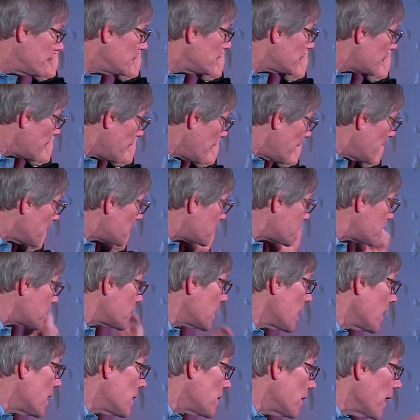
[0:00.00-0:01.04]
indicates
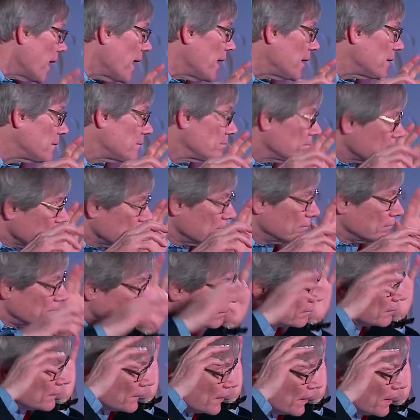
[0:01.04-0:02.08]
that
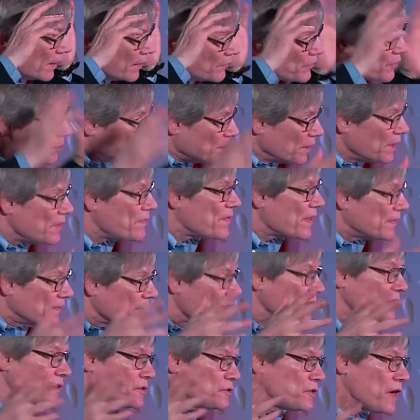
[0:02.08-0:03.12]
if you believe that
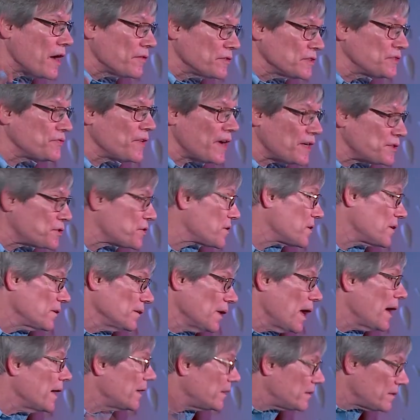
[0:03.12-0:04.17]
nothing travels faster than
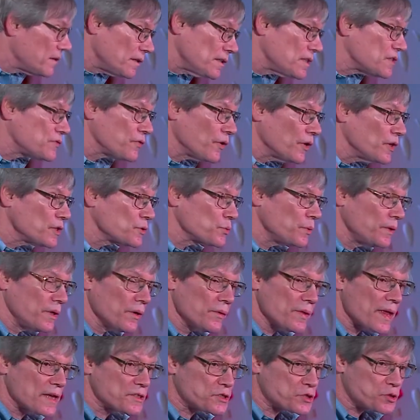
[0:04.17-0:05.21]
light, and as far as we know
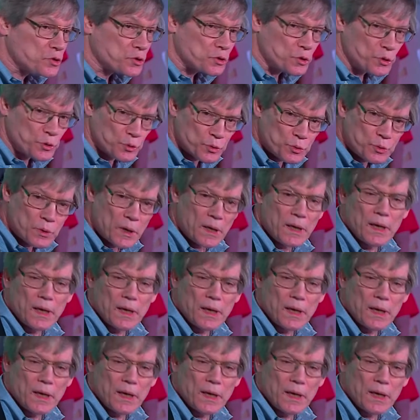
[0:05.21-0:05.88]
that's true,